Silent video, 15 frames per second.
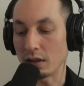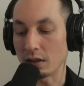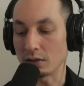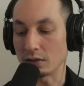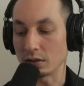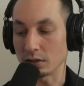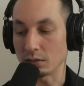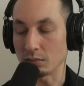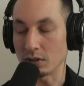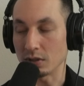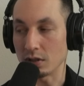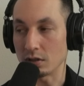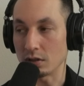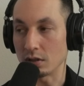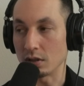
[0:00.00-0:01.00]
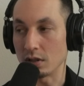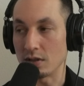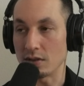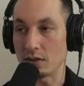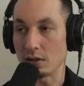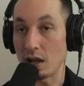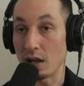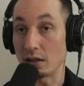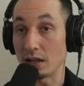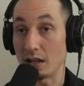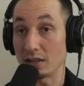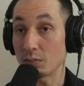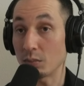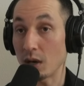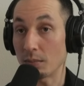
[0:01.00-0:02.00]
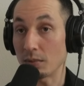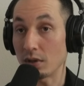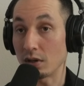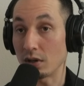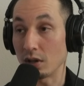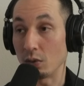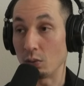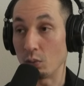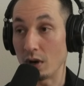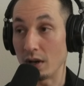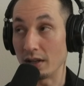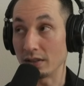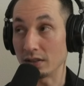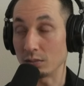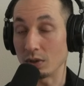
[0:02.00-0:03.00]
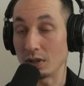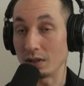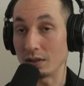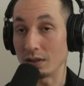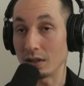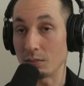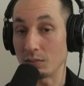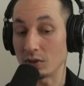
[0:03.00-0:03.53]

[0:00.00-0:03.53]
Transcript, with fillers: I think circumcision is a lot less popular than it was, but it,